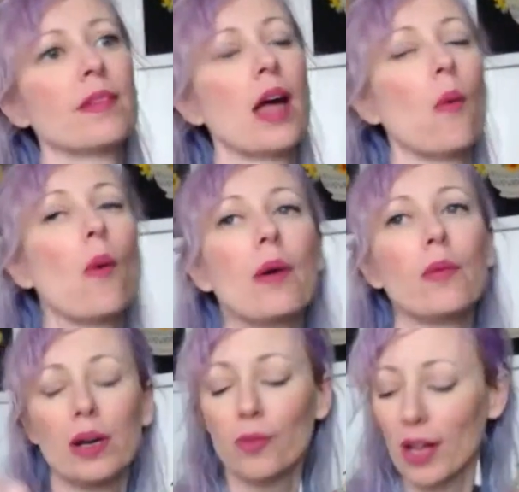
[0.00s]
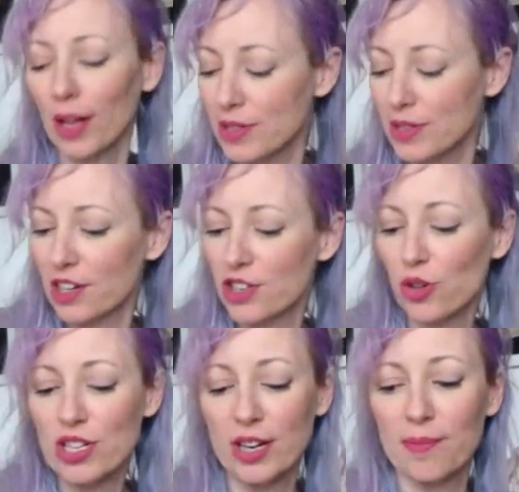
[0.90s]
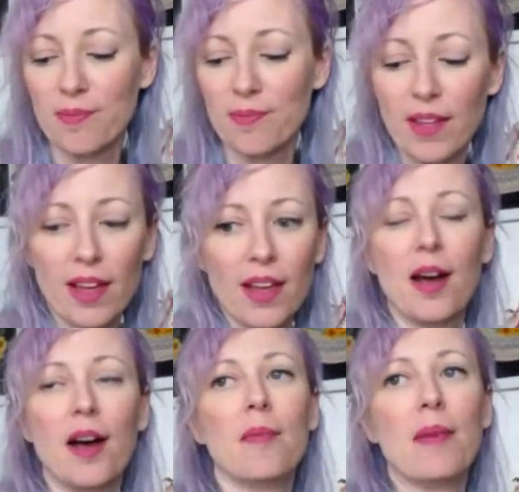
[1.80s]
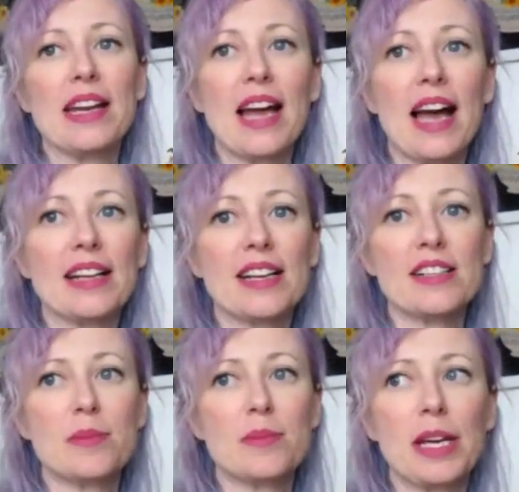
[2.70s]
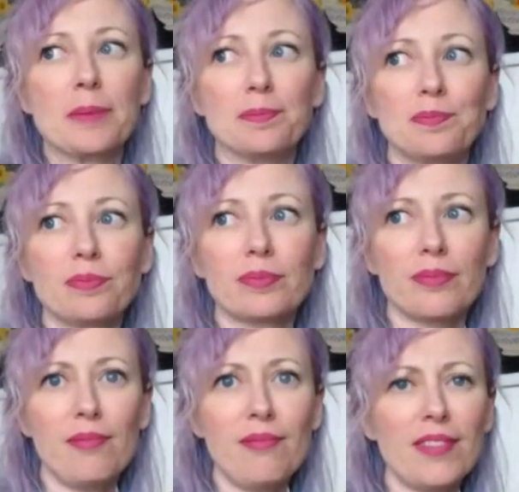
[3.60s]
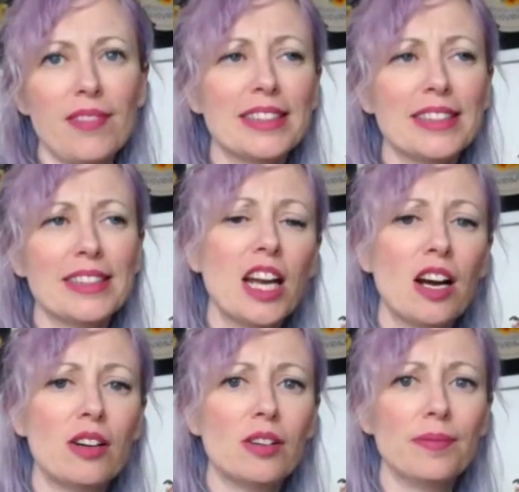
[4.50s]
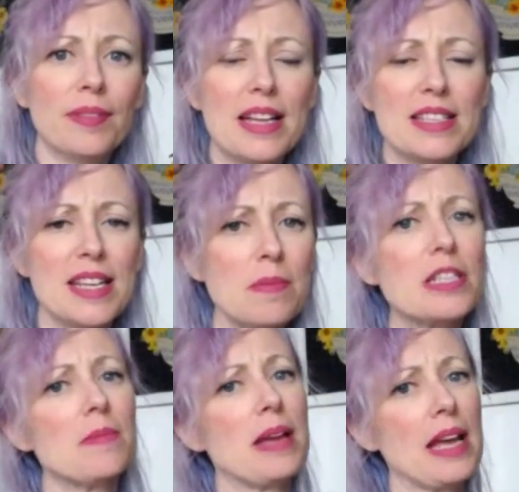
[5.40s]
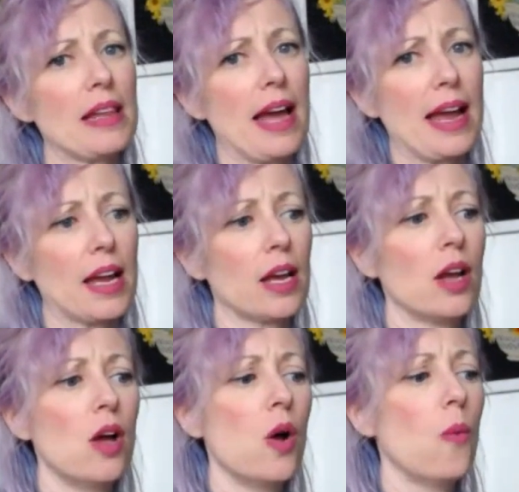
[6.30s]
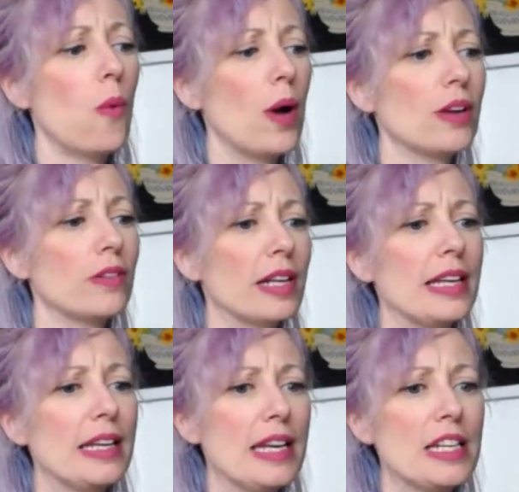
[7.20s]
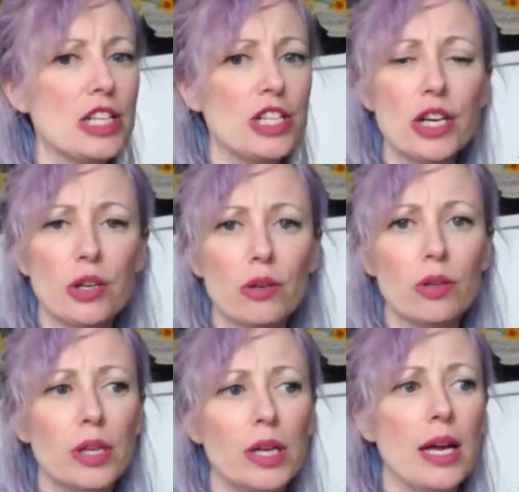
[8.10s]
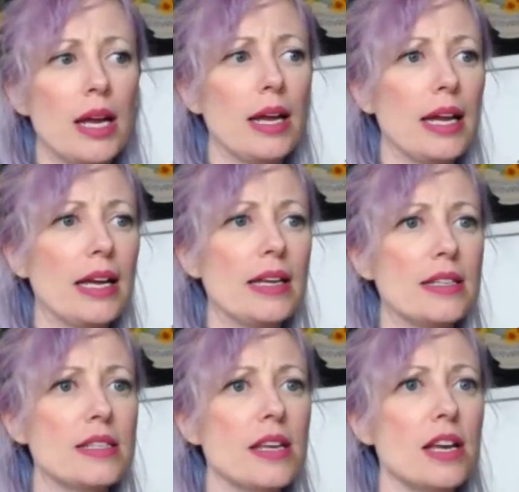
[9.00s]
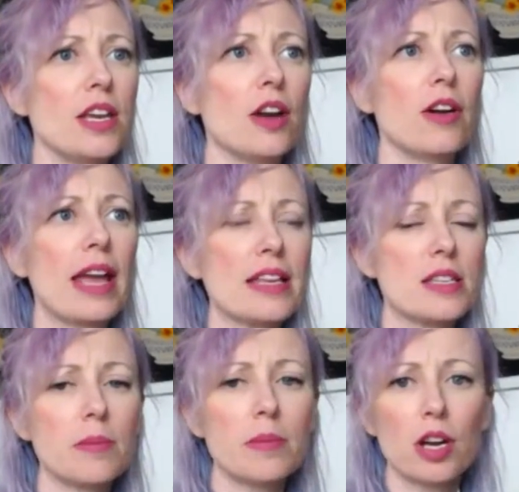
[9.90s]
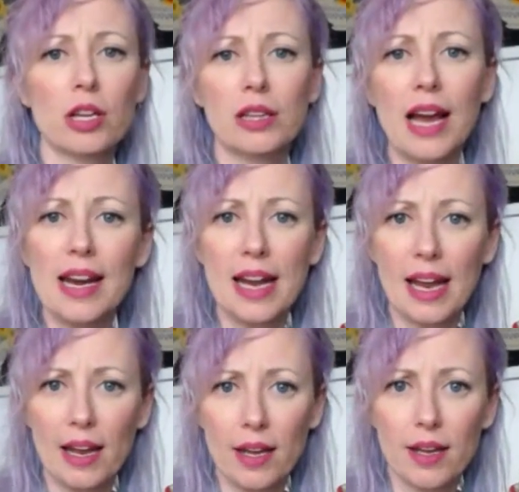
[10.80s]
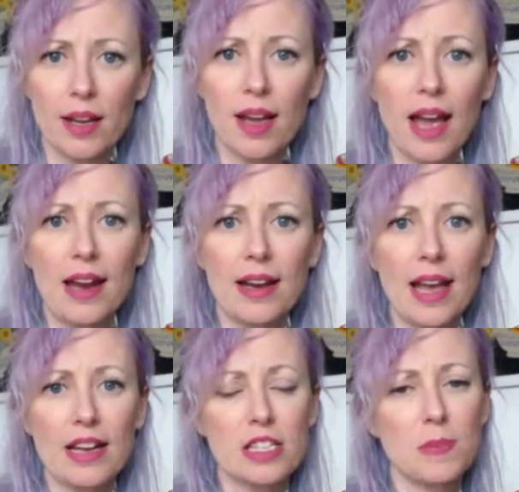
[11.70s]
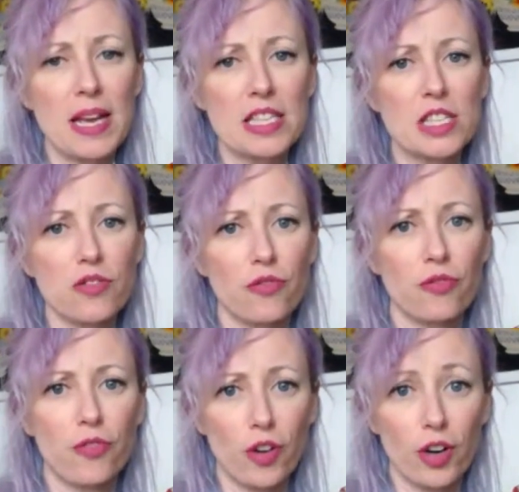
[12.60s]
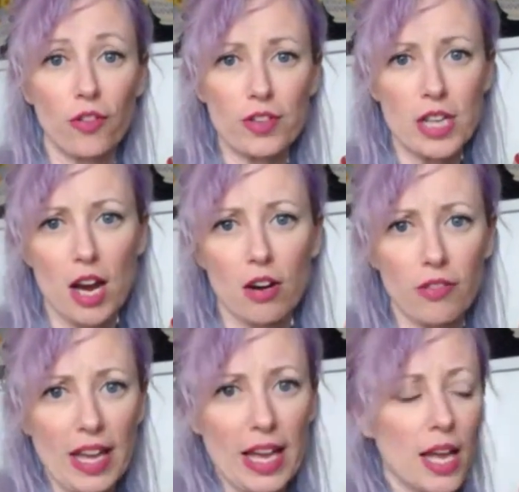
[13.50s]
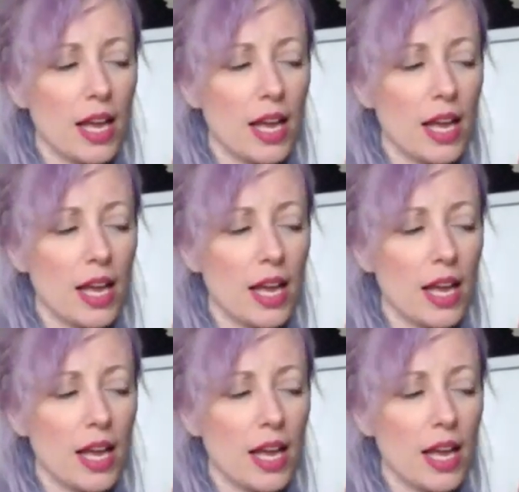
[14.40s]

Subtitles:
well, while I was down in Georgia, my dad says to me, he's like, you know, it seems to me like what you really need to do is, you know, get some good lighting and get a space for your photography,